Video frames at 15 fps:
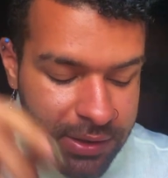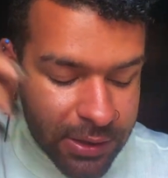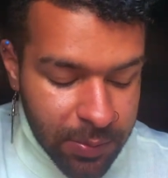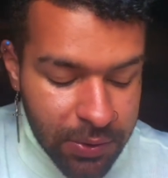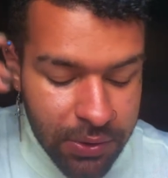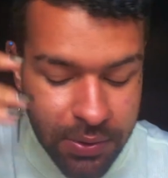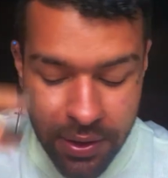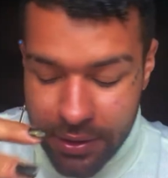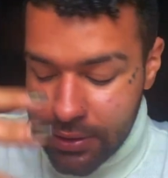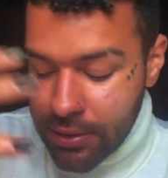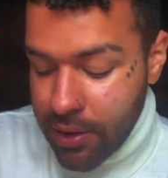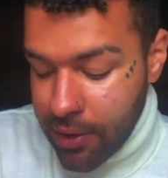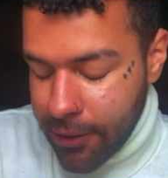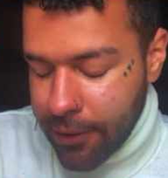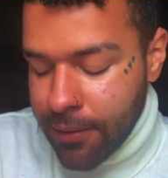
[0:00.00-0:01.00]
some of you guys
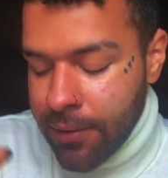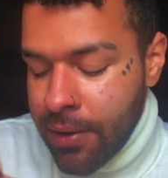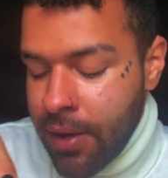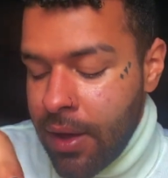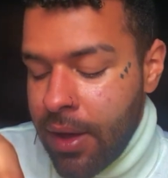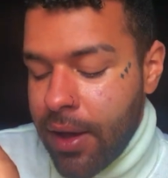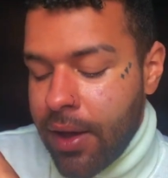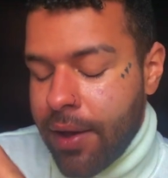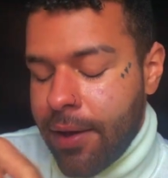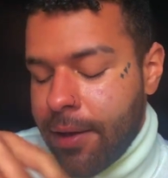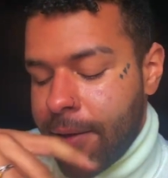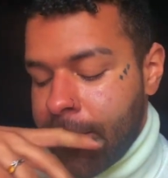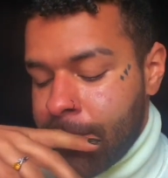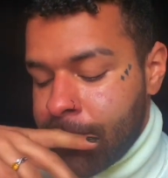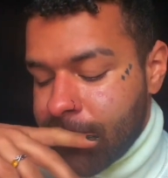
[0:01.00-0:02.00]
are,
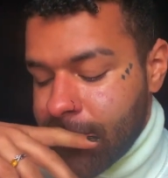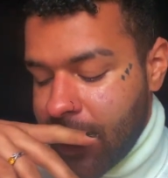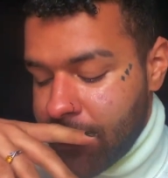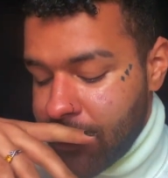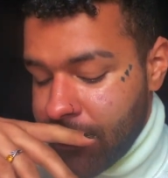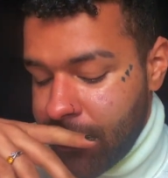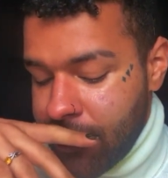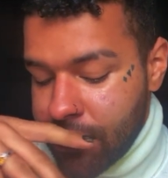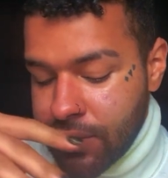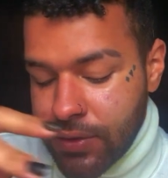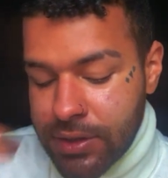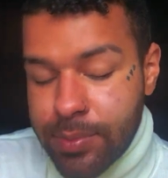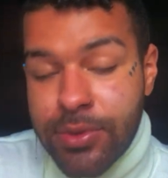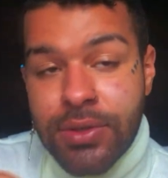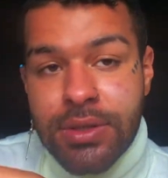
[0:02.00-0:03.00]
Capricorn, you're
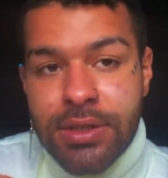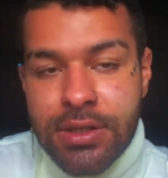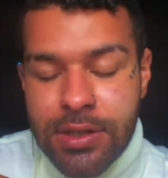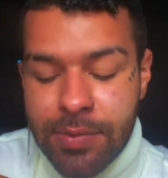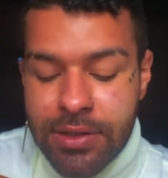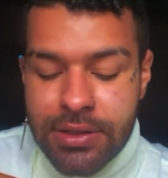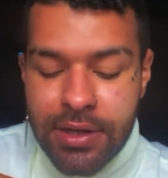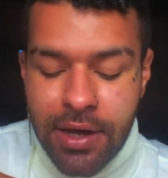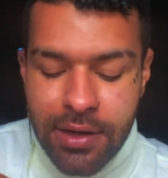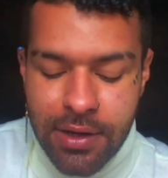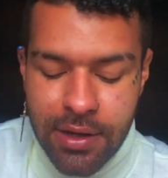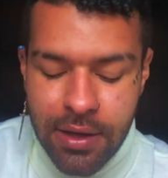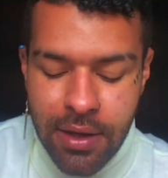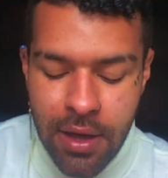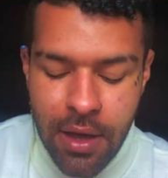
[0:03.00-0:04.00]
experiencing some
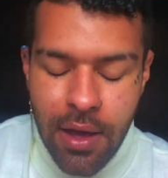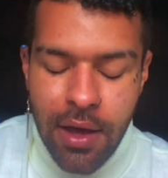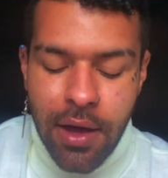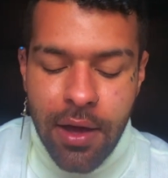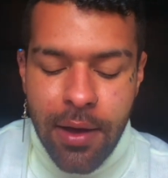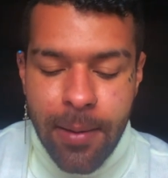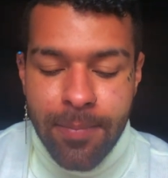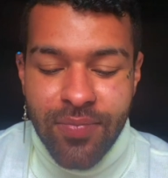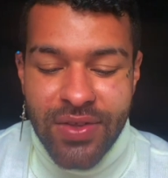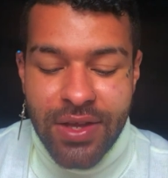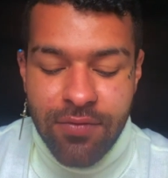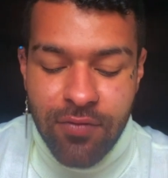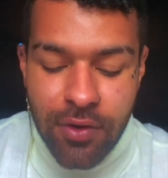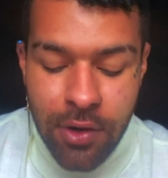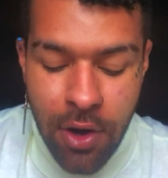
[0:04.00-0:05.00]
anxiety
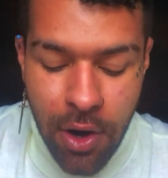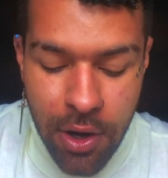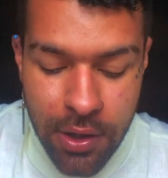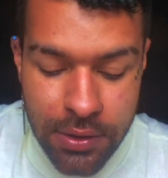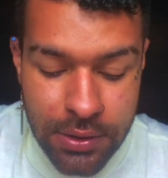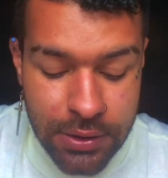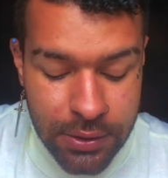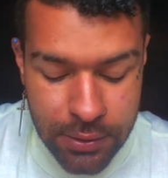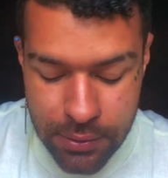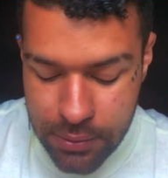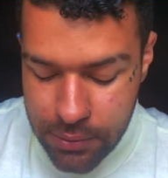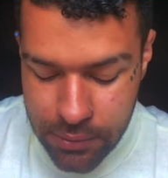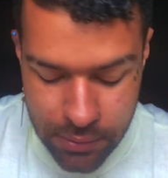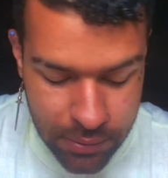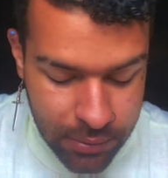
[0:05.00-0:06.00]
in regards
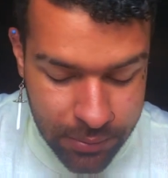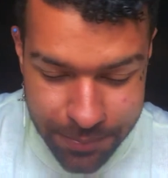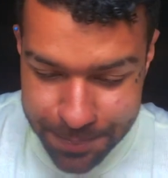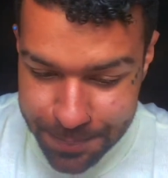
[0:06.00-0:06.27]
to